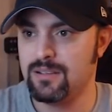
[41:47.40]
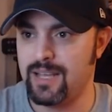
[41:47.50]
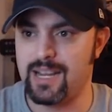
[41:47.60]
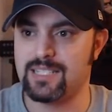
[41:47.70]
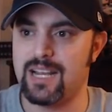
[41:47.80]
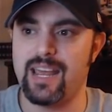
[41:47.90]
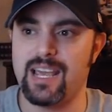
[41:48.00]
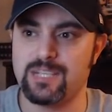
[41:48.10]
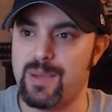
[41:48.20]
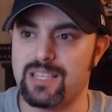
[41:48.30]
Like I said, I
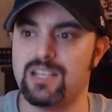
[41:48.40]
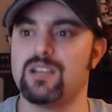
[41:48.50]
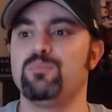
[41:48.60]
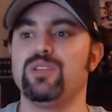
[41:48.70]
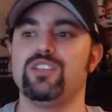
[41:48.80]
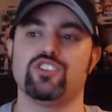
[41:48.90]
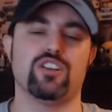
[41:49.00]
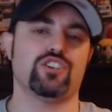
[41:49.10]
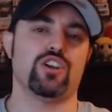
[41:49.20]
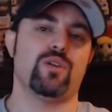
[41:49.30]
expected a complete
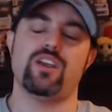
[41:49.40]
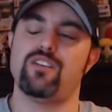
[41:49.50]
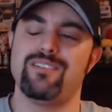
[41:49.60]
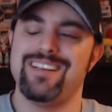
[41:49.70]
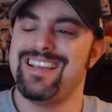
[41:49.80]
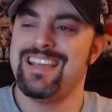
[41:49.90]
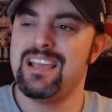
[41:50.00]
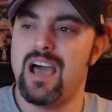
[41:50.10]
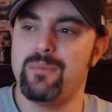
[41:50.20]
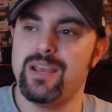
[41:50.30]
shit show here.
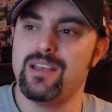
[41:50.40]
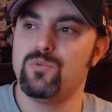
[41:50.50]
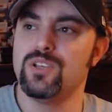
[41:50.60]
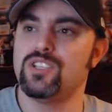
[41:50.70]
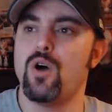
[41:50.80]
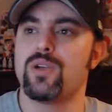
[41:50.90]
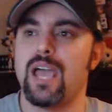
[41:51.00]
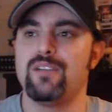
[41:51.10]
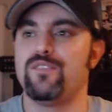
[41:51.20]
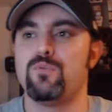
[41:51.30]
I mean, it was
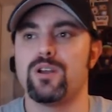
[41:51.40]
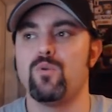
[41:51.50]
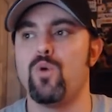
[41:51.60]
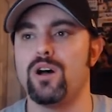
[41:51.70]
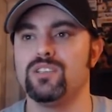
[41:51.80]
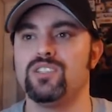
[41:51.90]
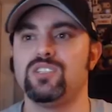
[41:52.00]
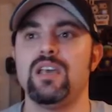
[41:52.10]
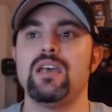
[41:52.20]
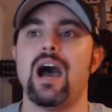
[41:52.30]
okay for what it
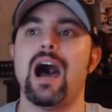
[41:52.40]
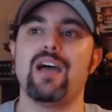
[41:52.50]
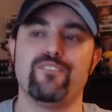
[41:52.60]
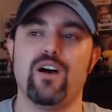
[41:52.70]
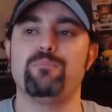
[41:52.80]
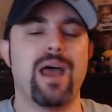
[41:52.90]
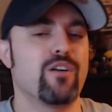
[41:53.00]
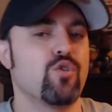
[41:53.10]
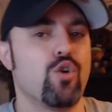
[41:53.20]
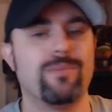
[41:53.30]
was. I felt
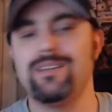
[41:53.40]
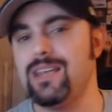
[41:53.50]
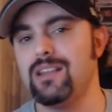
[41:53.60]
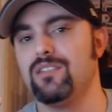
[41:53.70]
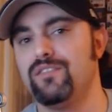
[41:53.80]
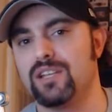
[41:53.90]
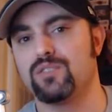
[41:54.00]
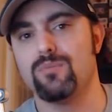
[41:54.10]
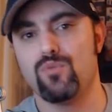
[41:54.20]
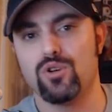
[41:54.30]
Baron Corbin needed the
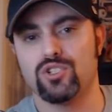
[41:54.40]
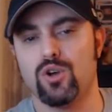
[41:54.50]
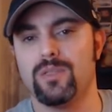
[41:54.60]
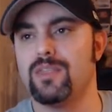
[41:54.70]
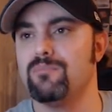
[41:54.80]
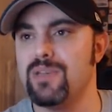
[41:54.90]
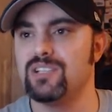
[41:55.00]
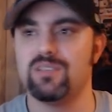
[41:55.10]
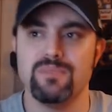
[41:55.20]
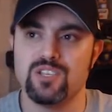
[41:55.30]
victory more so than The
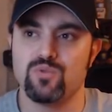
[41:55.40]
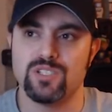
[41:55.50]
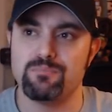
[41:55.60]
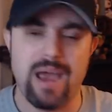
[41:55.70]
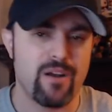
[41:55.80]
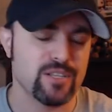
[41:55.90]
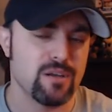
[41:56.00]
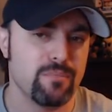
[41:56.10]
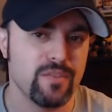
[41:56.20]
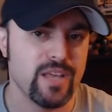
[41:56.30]
Miz. The Miz was embarrassed
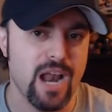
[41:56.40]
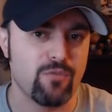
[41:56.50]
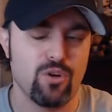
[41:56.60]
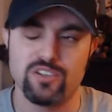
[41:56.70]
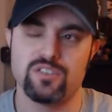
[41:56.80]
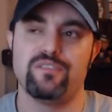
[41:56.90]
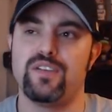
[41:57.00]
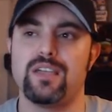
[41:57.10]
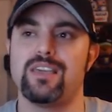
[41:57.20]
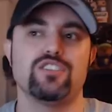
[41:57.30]
on Monday Night Raw, so I
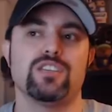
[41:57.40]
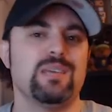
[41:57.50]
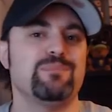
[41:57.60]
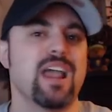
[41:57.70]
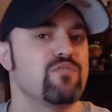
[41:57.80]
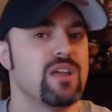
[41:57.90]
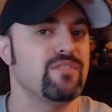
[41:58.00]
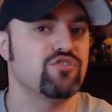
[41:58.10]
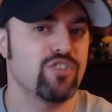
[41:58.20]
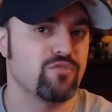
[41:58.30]
figured they'd just keep that
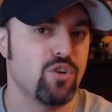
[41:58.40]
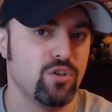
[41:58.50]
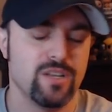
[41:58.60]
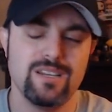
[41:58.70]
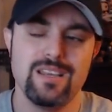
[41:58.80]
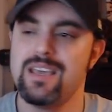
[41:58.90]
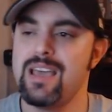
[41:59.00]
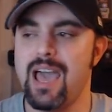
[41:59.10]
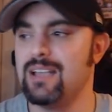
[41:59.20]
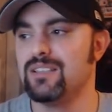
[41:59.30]
gravy train rolling.
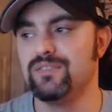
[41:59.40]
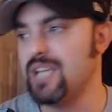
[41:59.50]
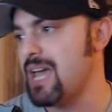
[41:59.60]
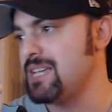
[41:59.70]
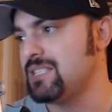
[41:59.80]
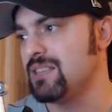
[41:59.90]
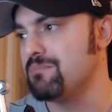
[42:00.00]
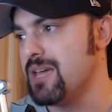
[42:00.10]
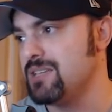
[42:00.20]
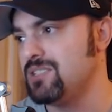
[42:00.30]
End of days to The
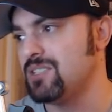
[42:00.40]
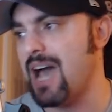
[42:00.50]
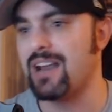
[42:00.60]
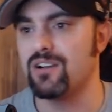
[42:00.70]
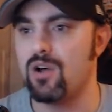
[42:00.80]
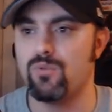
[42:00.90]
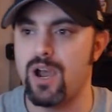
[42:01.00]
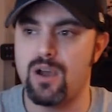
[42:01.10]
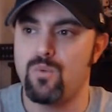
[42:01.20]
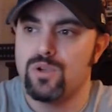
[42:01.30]
Miz out of
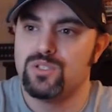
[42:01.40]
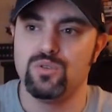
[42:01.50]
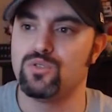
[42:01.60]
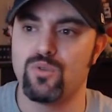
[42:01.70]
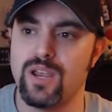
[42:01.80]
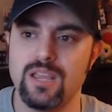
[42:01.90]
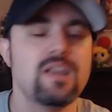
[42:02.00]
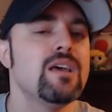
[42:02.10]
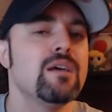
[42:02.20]
nowhere. One, two, three.